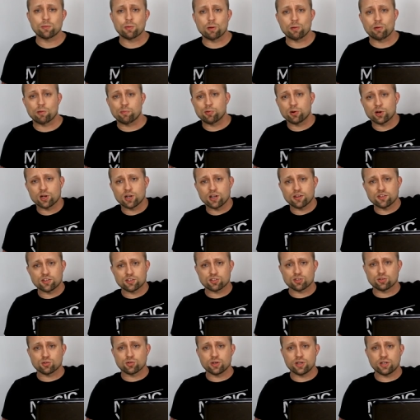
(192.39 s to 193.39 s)
up. I'm going to put it on the
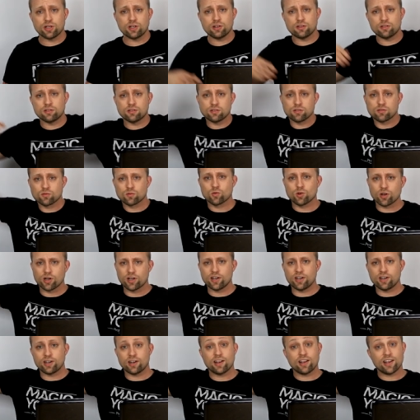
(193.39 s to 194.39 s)
screen
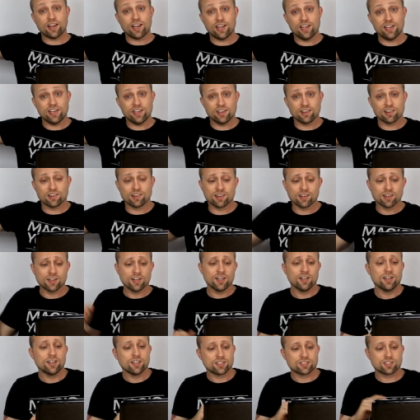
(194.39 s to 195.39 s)
right here.
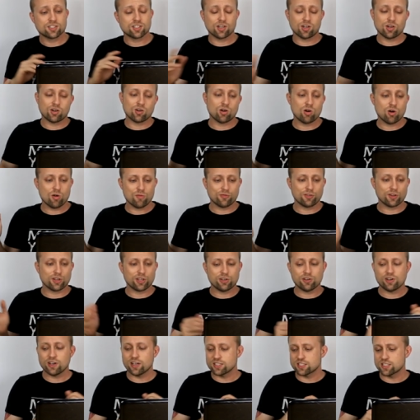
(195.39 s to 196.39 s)
So hopefully
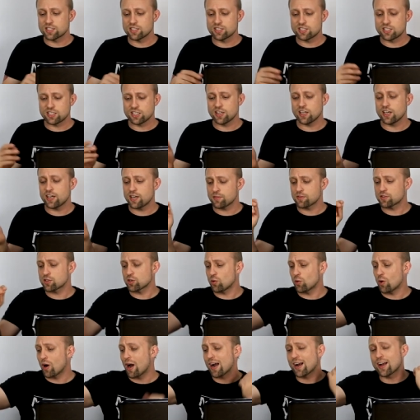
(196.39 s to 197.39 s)
you guys can see that.
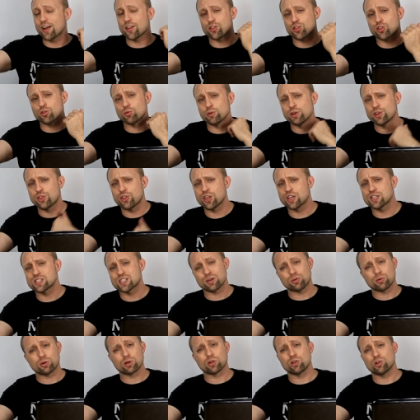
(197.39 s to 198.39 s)
So I got three things
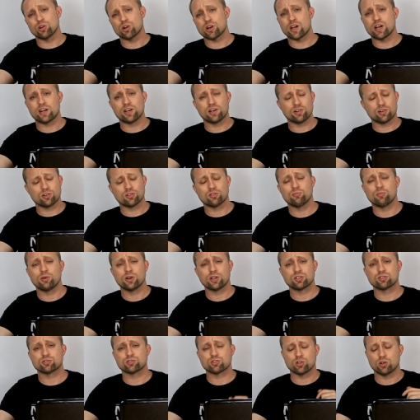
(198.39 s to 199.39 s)
I want to look at under the
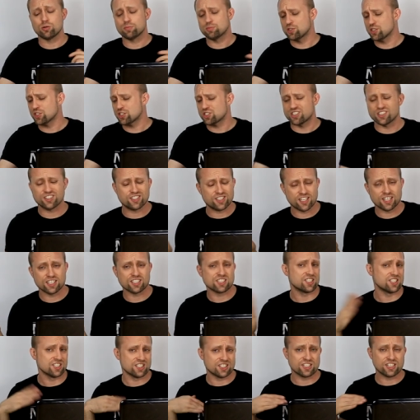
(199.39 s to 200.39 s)
microscope just to
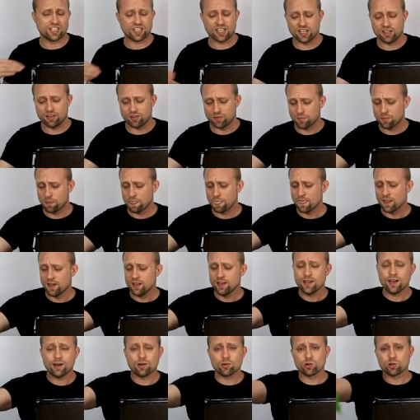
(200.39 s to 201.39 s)
test this thing out.
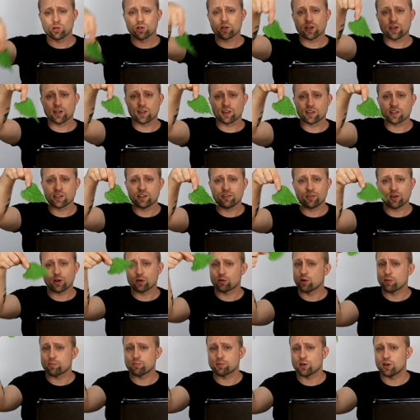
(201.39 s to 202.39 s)
I want to look at a leaf I
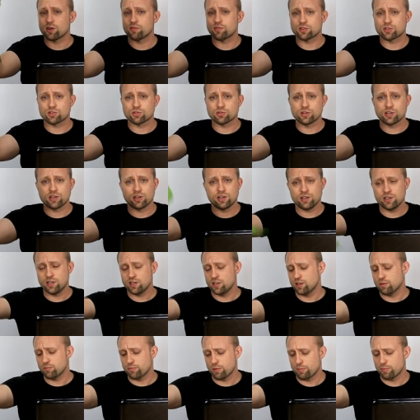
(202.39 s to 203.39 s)
ripped off a tree
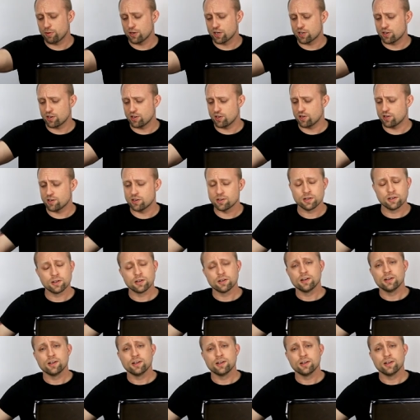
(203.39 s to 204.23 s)
in my backyard.